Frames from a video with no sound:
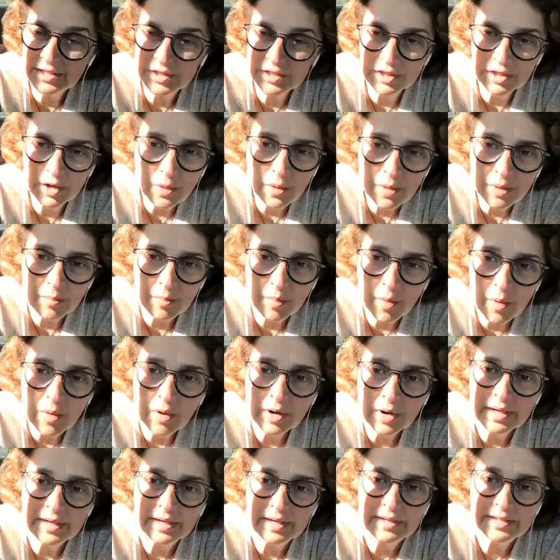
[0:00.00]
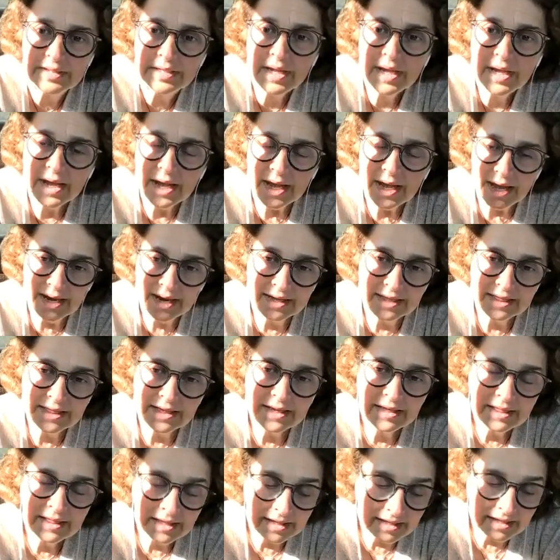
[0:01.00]
so important. And I
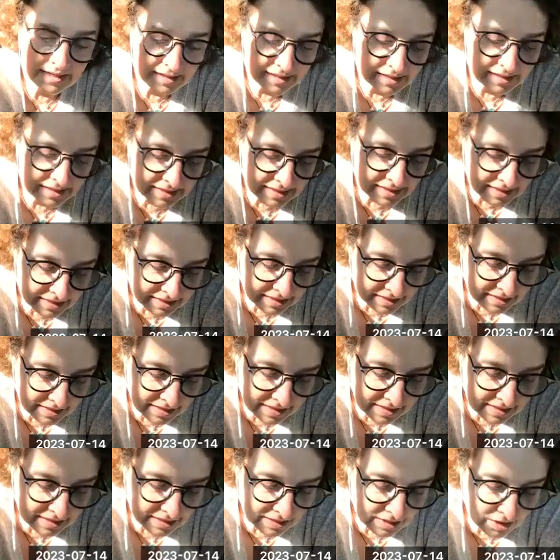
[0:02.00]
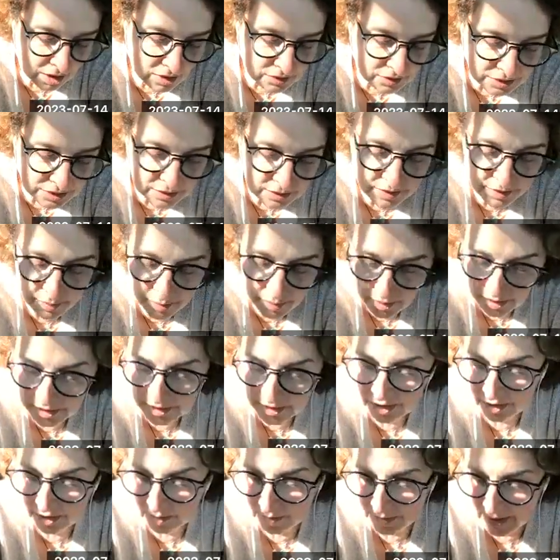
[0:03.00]
think also the
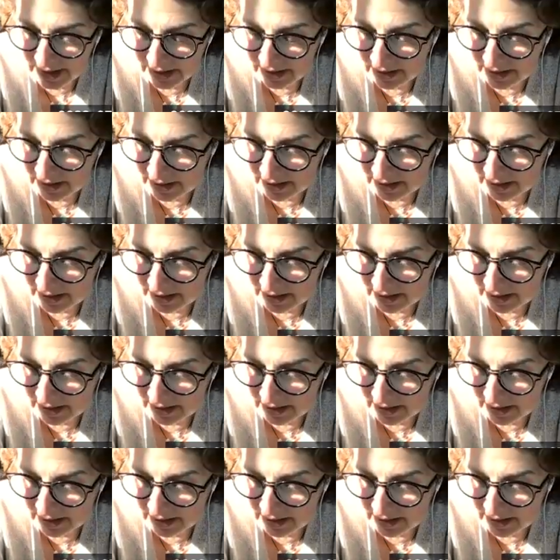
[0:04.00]
point that you made